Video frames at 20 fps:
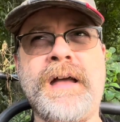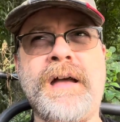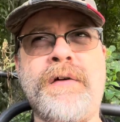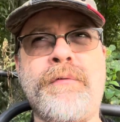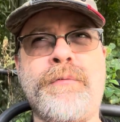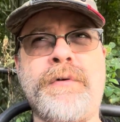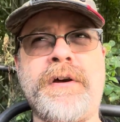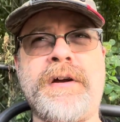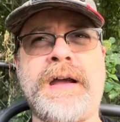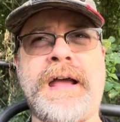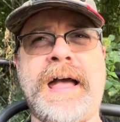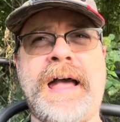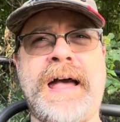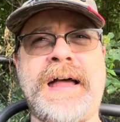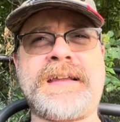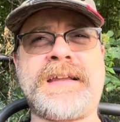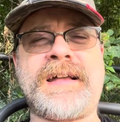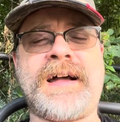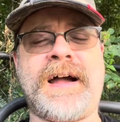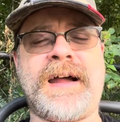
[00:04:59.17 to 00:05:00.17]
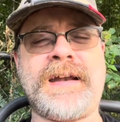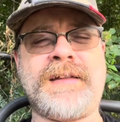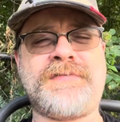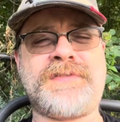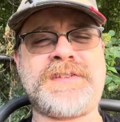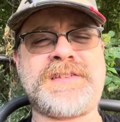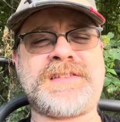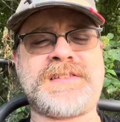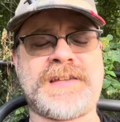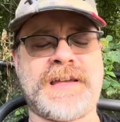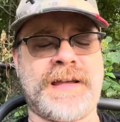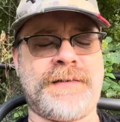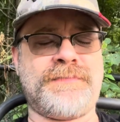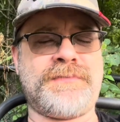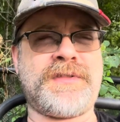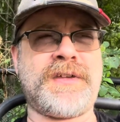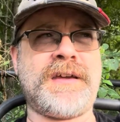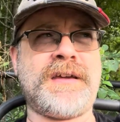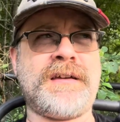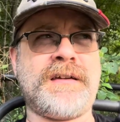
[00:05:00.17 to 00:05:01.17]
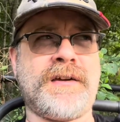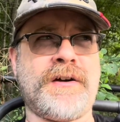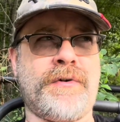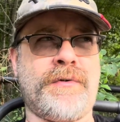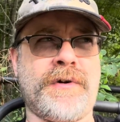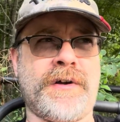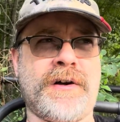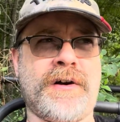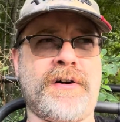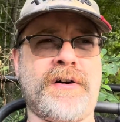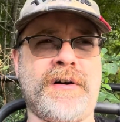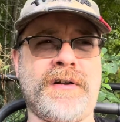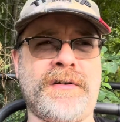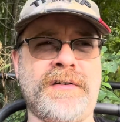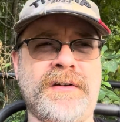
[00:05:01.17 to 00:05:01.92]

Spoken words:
where it had kind of the same thing going on,